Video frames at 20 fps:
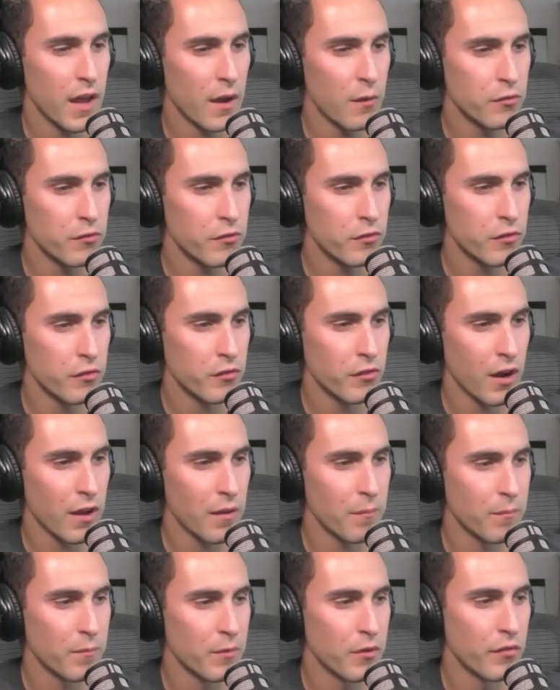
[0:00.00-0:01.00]
how would you
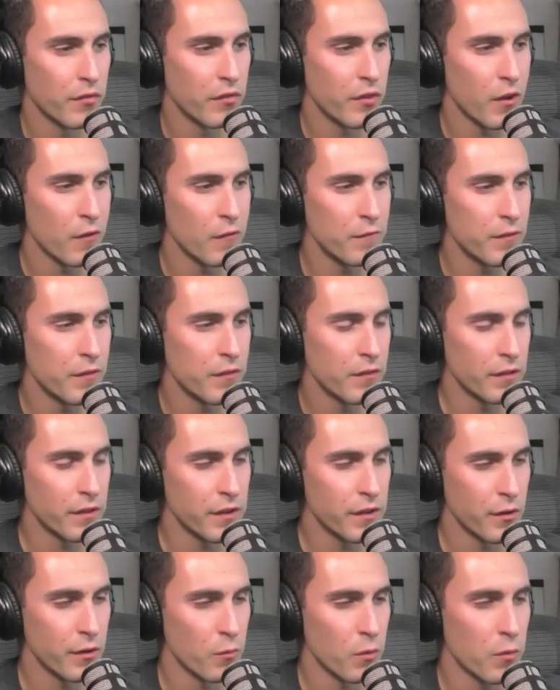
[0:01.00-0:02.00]
describe yourself as a
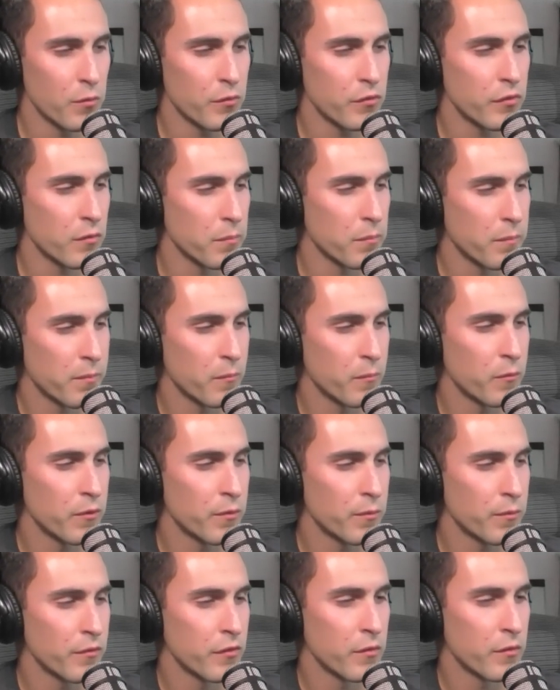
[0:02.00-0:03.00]
leader? What was your,
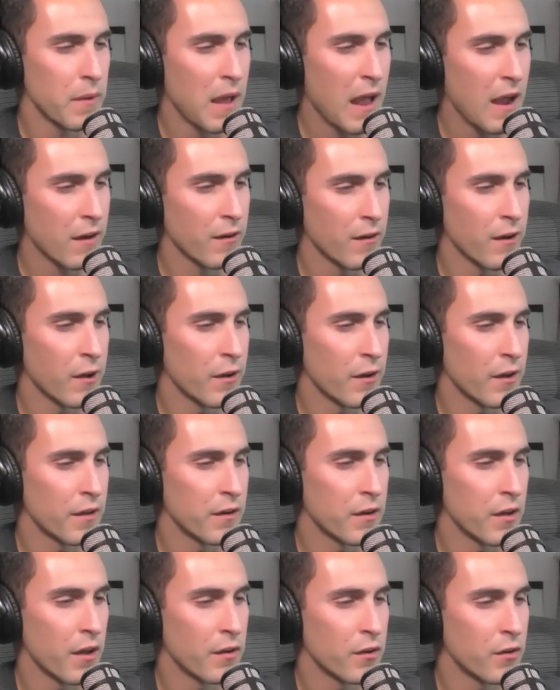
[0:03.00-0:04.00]
what was your
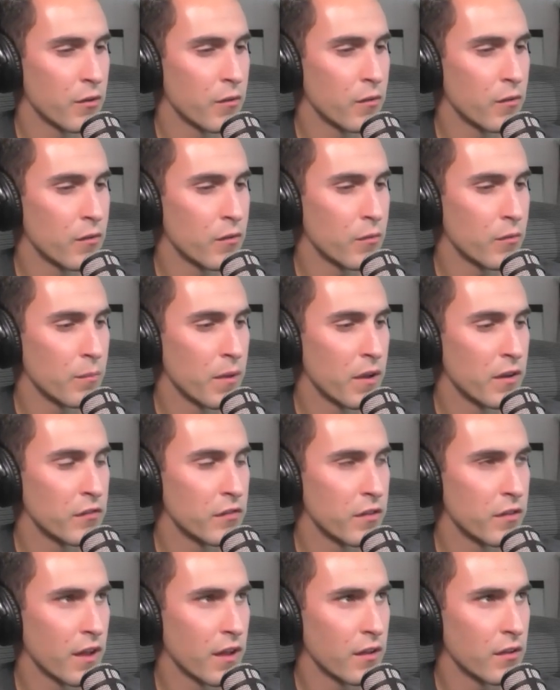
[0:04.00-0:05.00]
background? I, I know you
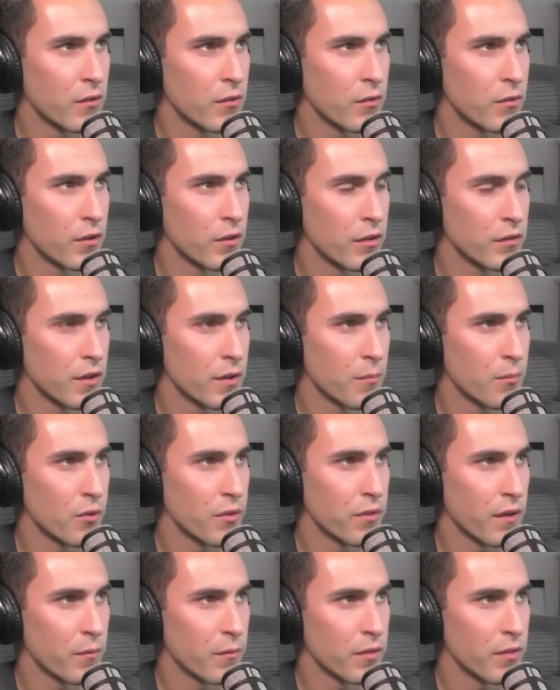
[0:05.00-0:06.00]
mentioned that you would hooked up
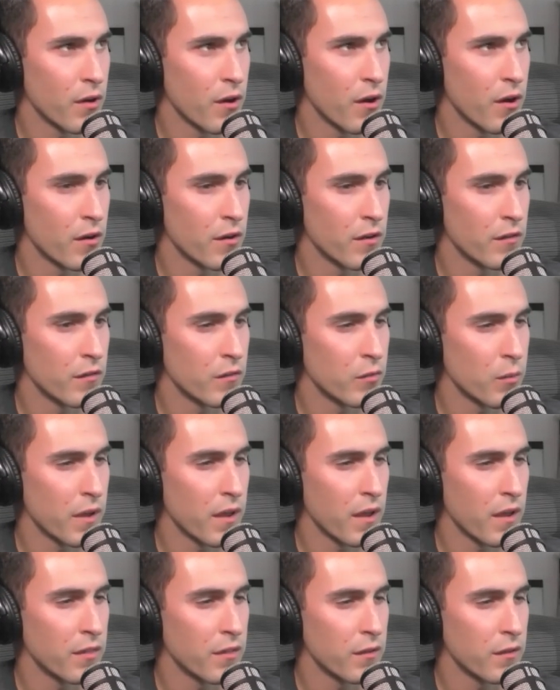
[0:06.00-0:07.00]
with, with the artist, Sway,
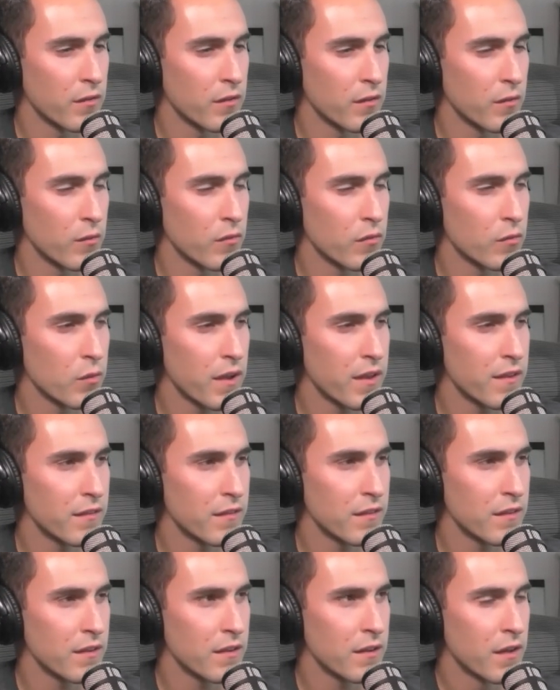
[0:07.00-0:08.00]
I think you said it was
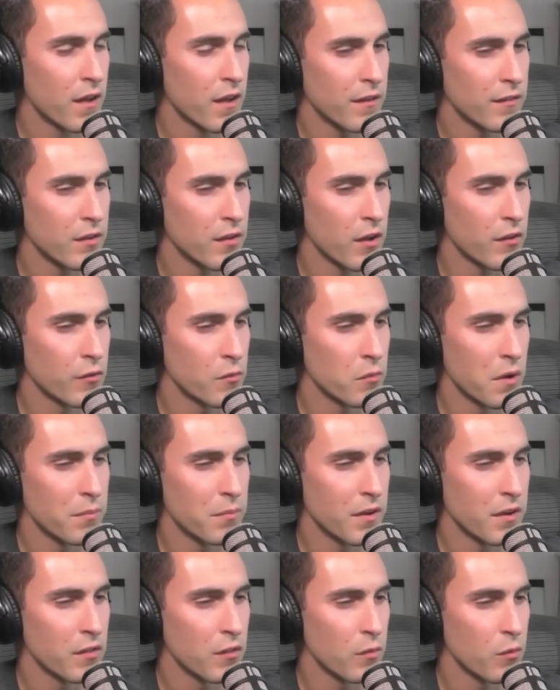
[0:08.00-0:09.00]
Swayze. I saw on your
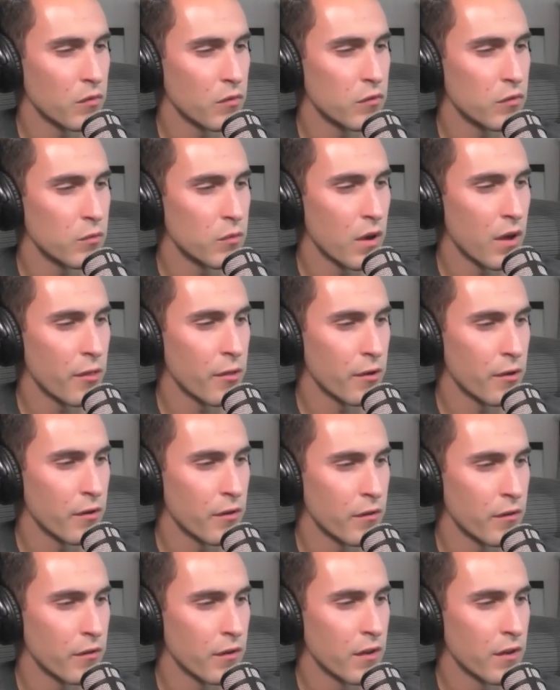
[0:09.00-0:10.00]
website, yeah. there was two
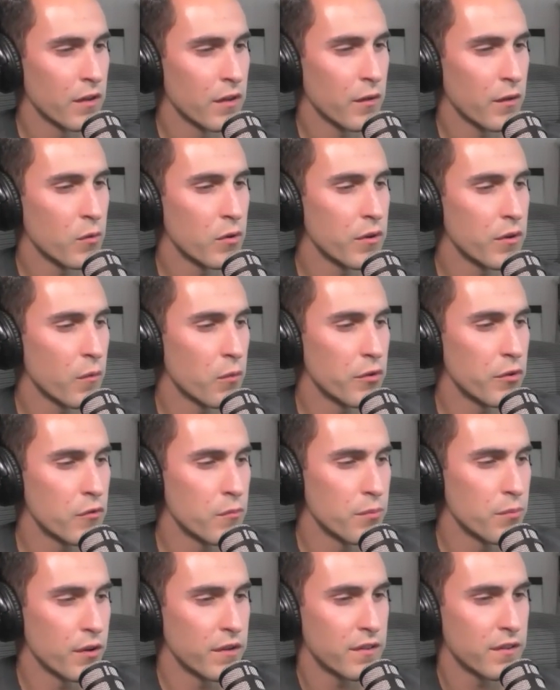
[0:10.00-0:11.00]
others. Like, what do, what do
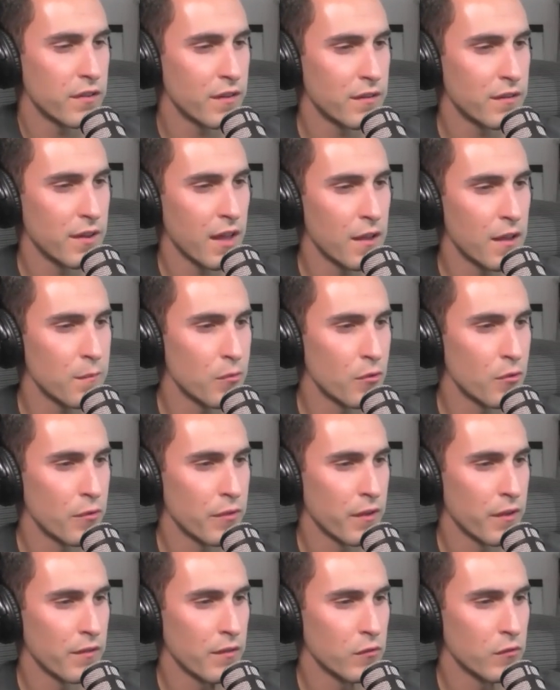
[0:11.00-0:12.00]
you bring to the table
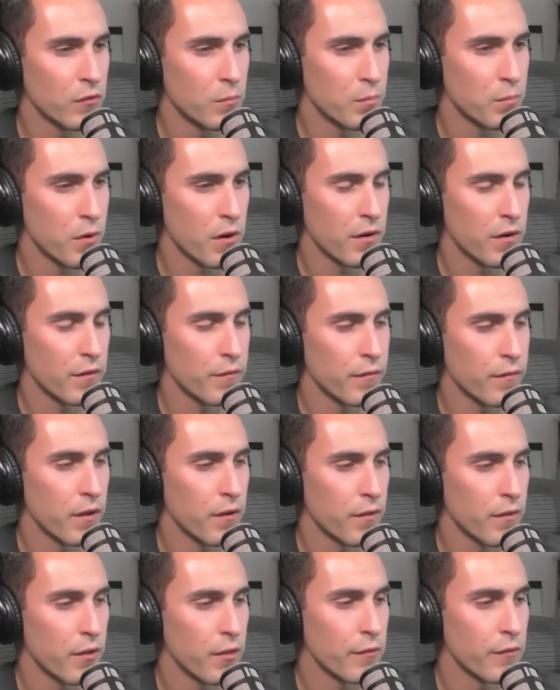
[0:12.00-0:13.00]
that sets you apart of,
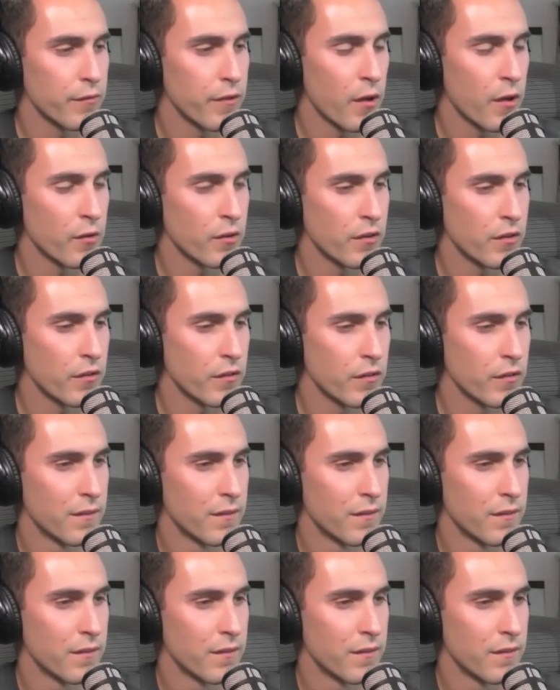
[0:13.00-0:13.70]
of other founders?